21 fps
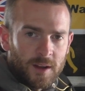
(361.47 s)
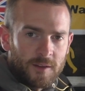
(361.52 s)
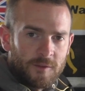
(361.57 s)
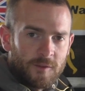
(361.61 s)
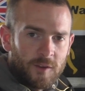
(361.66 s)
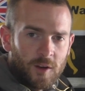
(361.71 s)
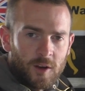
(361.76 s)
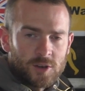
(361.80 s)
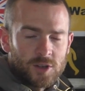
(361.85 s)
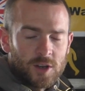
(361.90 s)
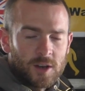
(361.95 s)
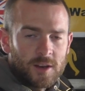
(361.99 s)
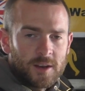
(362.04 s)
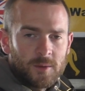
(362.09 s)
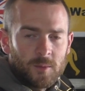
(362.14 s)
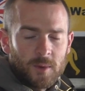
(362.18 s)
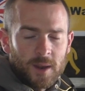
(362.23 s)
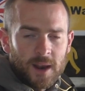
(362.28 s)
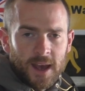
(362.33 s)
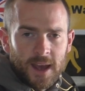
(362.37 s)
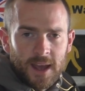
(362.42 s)
Unfortunately,
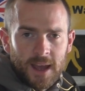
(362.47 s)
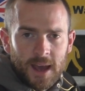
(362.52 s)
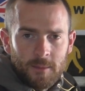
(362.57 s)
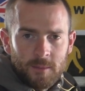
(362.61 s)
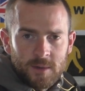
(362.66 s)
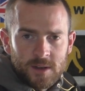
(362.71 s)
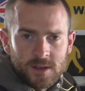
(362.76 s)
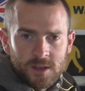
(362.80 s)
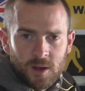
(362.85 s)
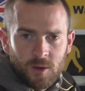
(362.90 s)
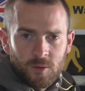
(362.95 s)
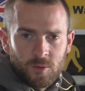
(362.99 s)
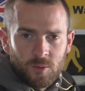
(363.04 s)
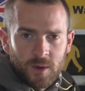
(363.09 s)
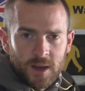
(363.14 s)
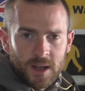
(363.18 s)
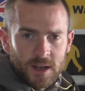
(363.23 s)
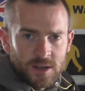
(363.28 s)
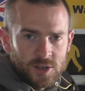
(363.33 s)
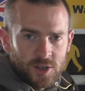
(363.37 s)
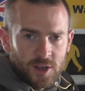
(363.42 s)
where I am in South
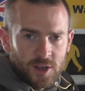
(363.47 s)
Wales